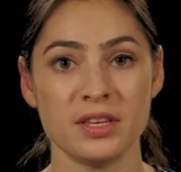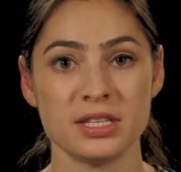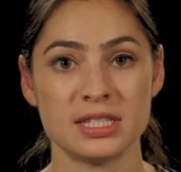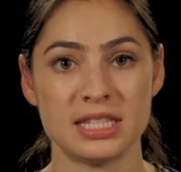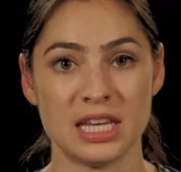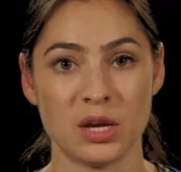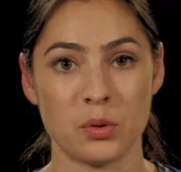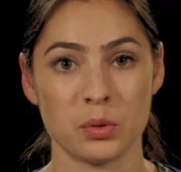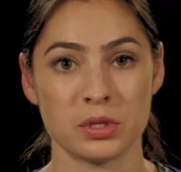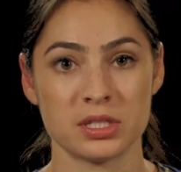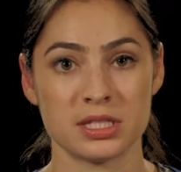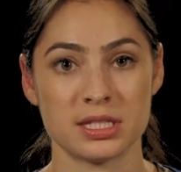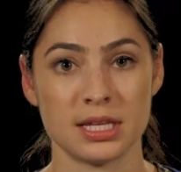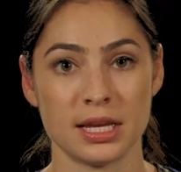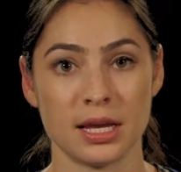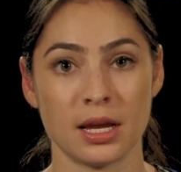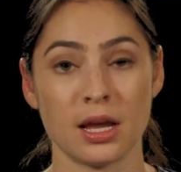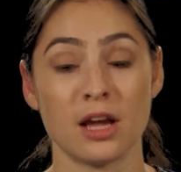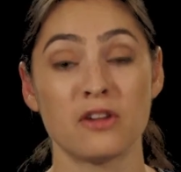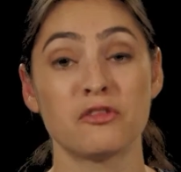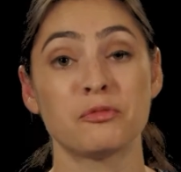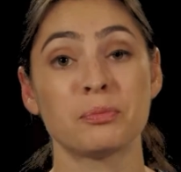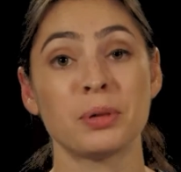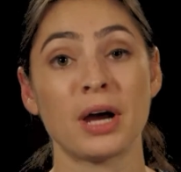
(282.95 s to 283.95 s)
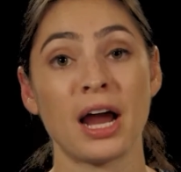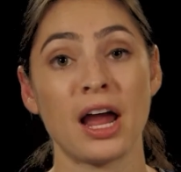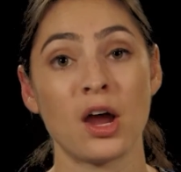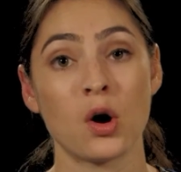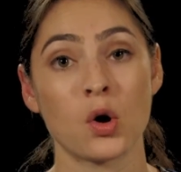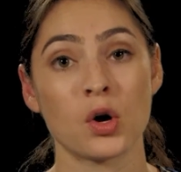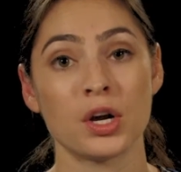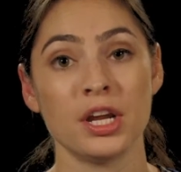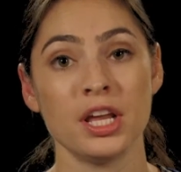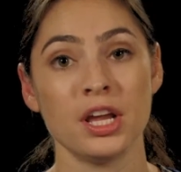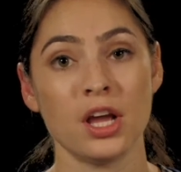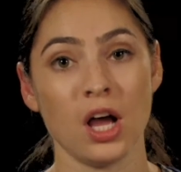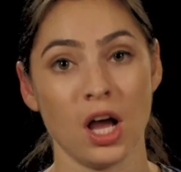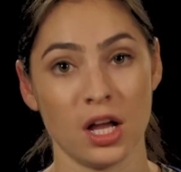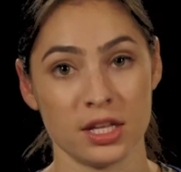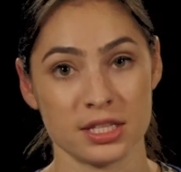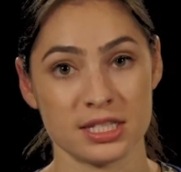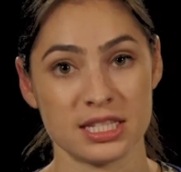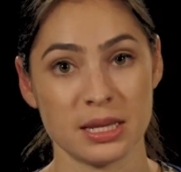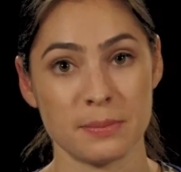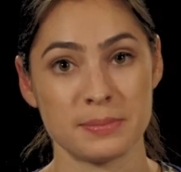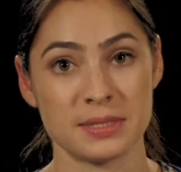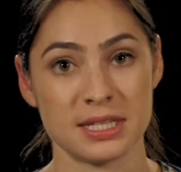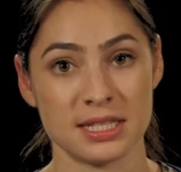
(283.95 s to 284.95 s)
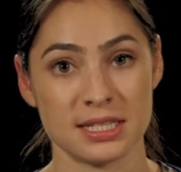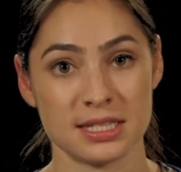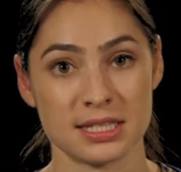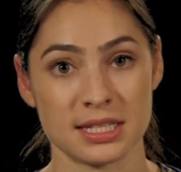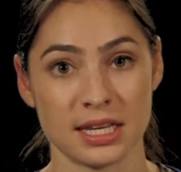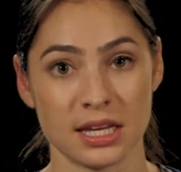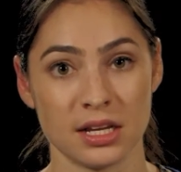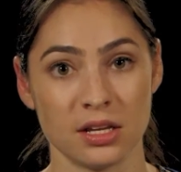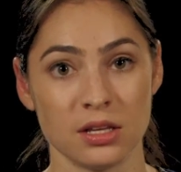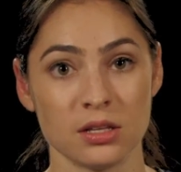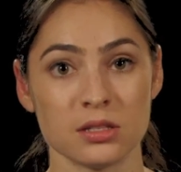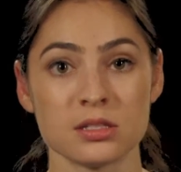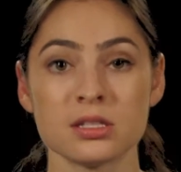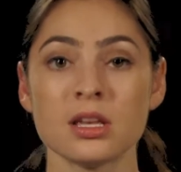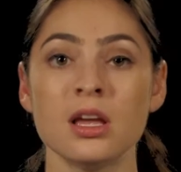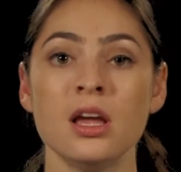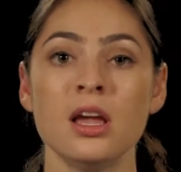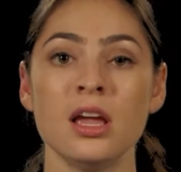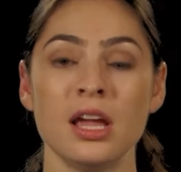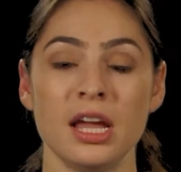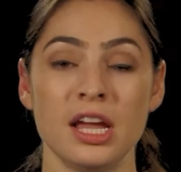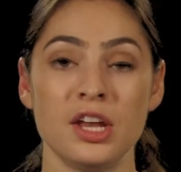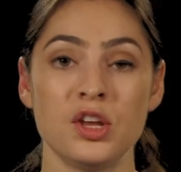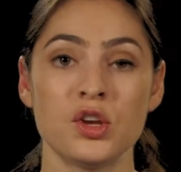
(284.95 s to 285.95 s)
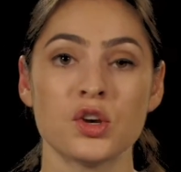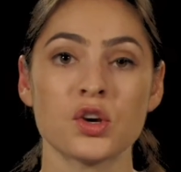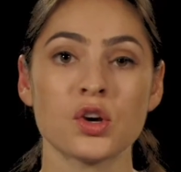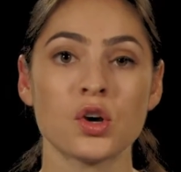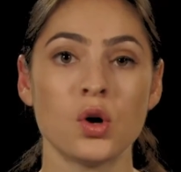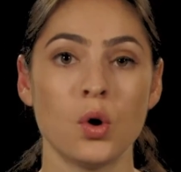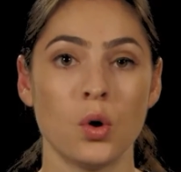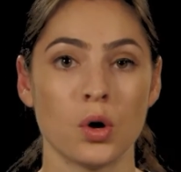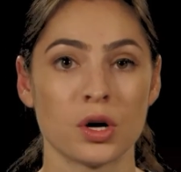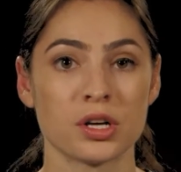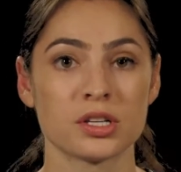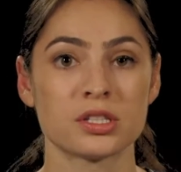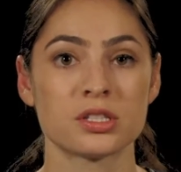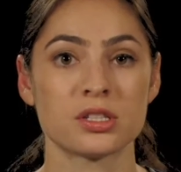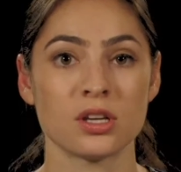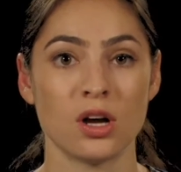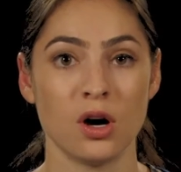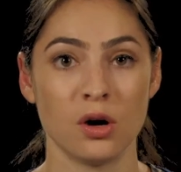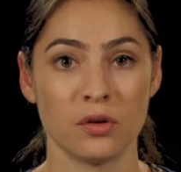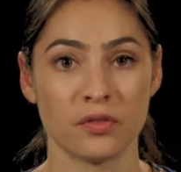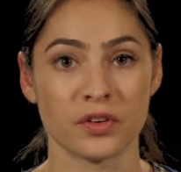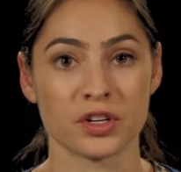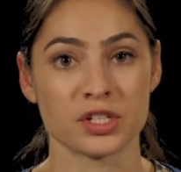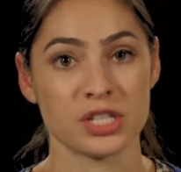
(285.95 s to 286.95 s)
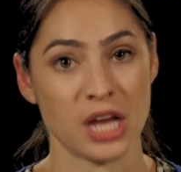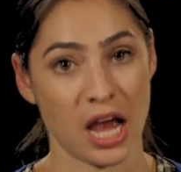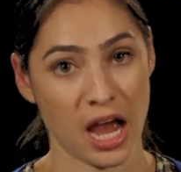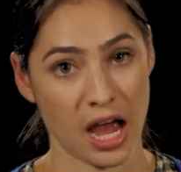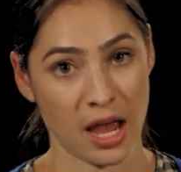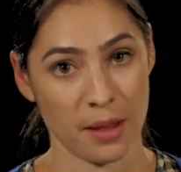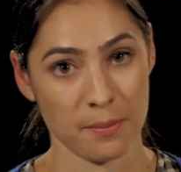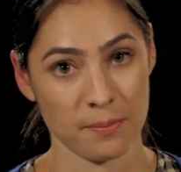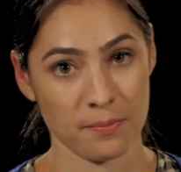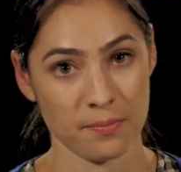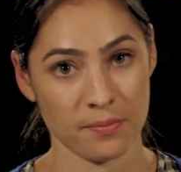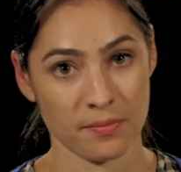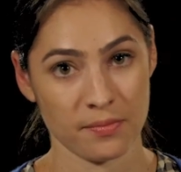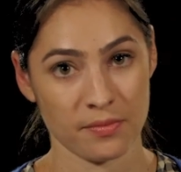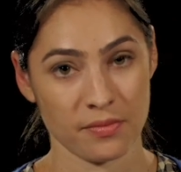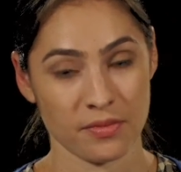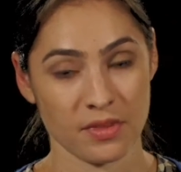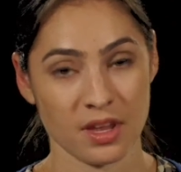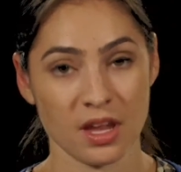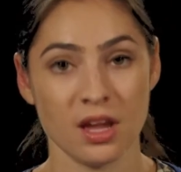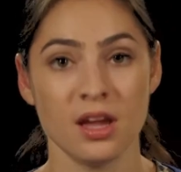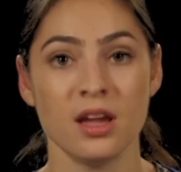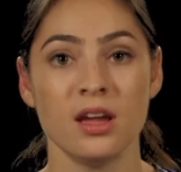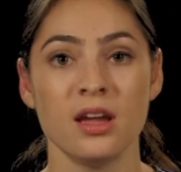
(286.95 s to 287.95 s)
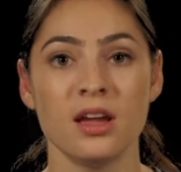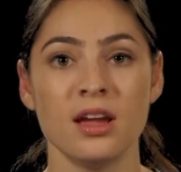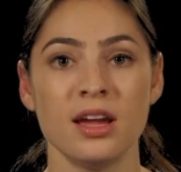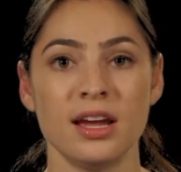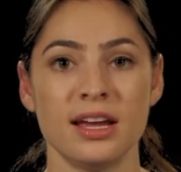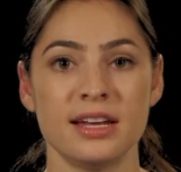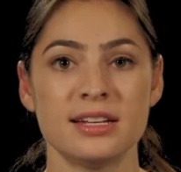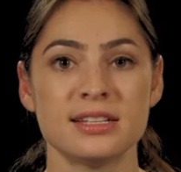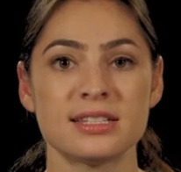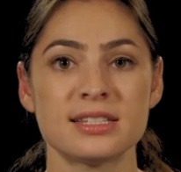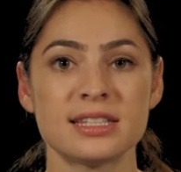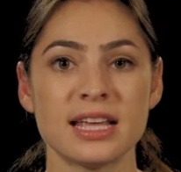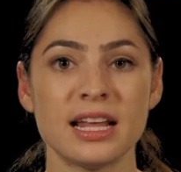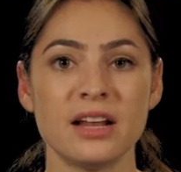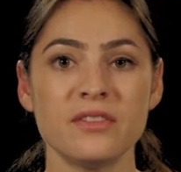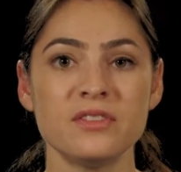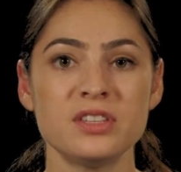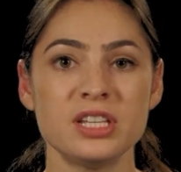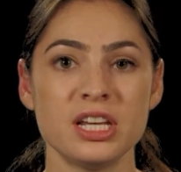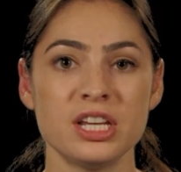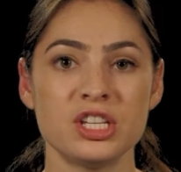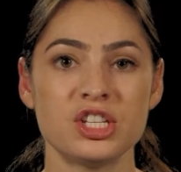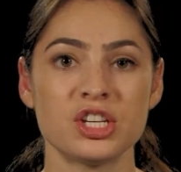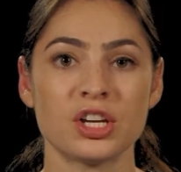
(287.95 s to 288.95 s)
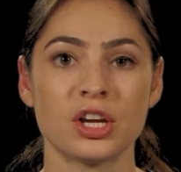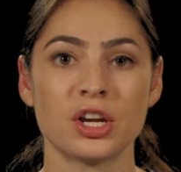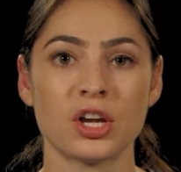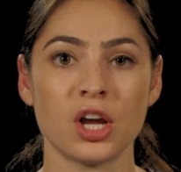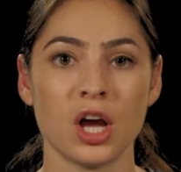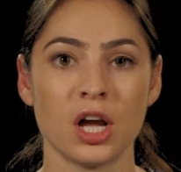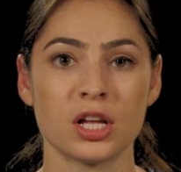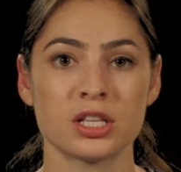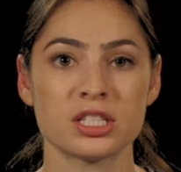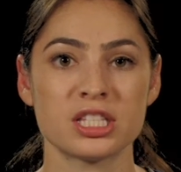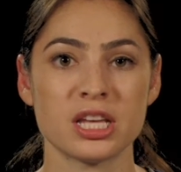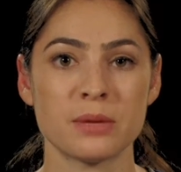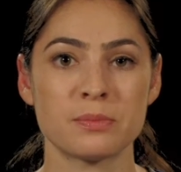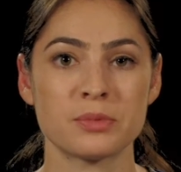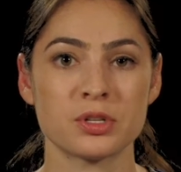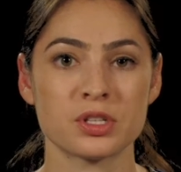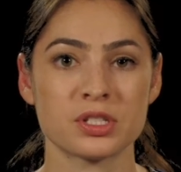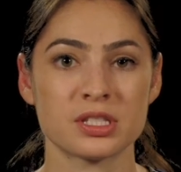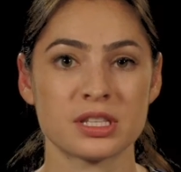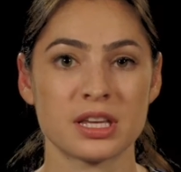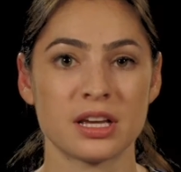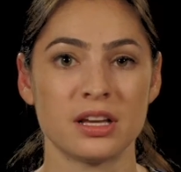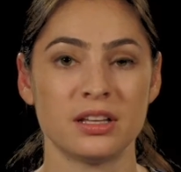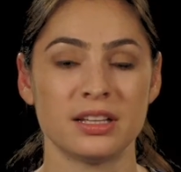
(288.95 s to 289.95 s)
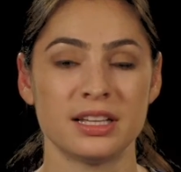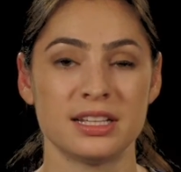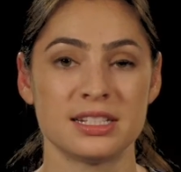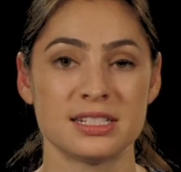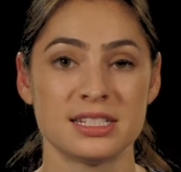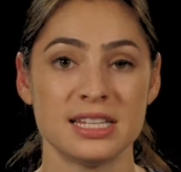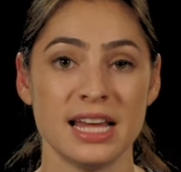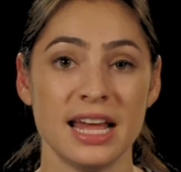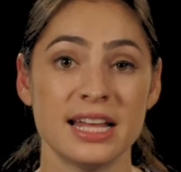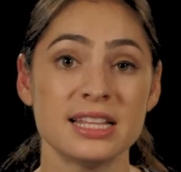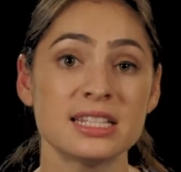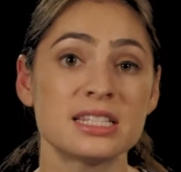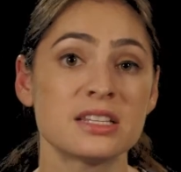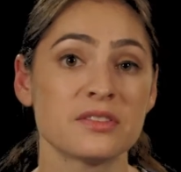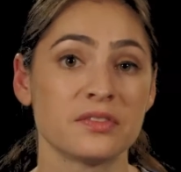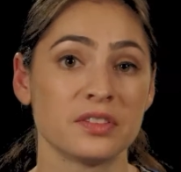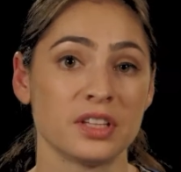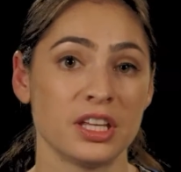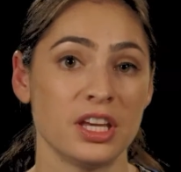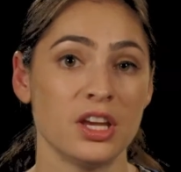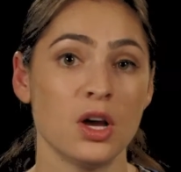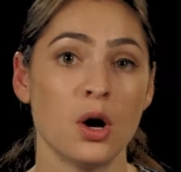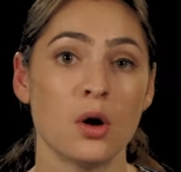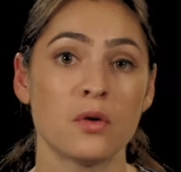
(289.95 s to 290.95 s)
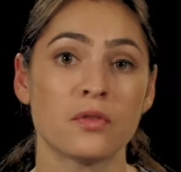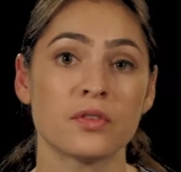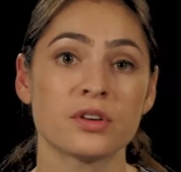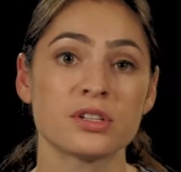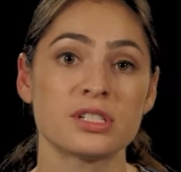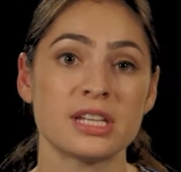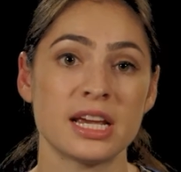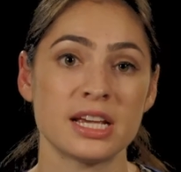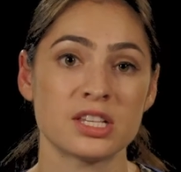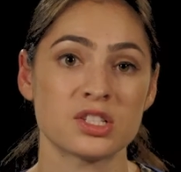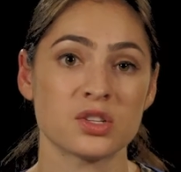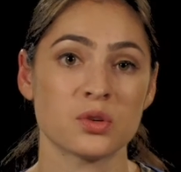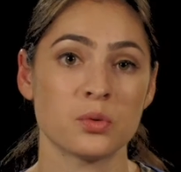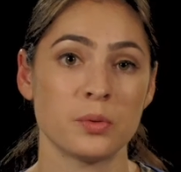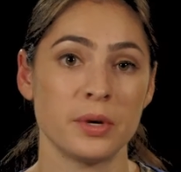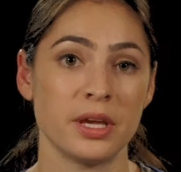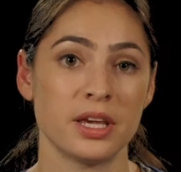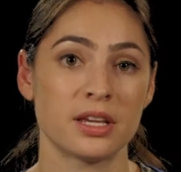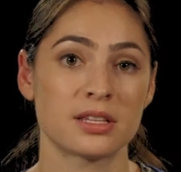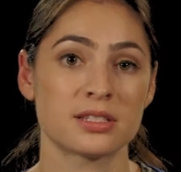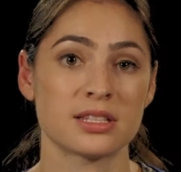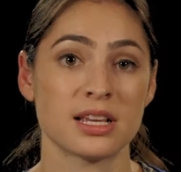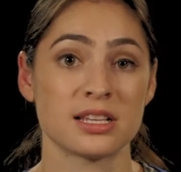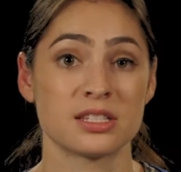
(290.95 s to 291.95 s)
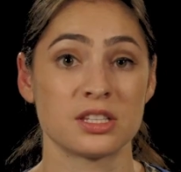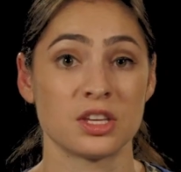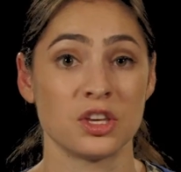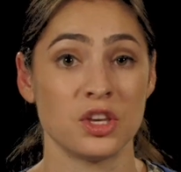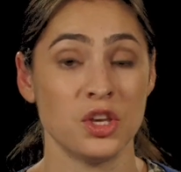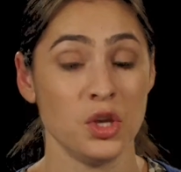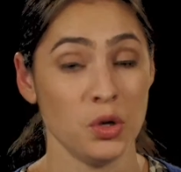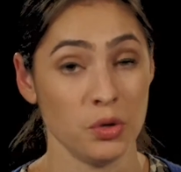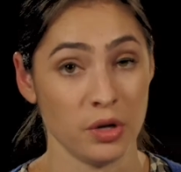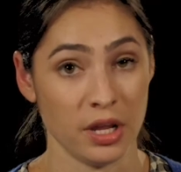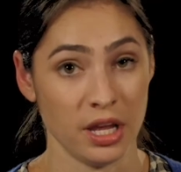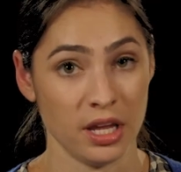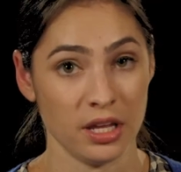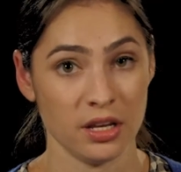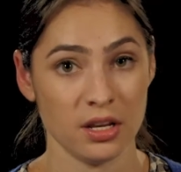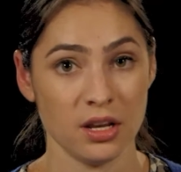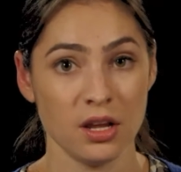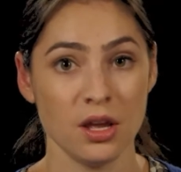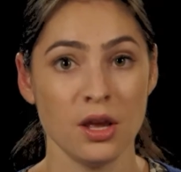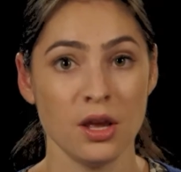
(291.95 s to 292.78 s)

the sequencing of priority concepts and skills in your course over time. Instead of teaching a concept or skill intensively over days or weeks as a unit,